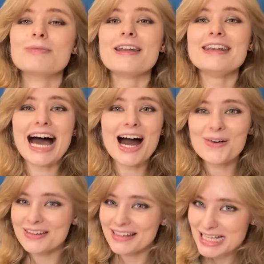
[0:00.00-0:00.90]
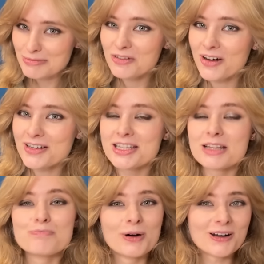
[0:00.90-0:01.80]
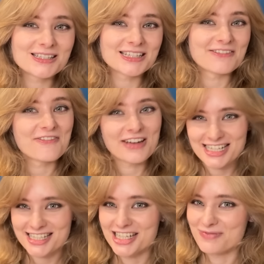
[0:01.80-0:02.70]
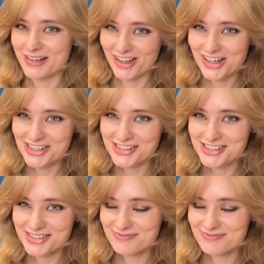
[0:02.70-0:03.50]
But now let's move on to the bugs and fish that have been lost.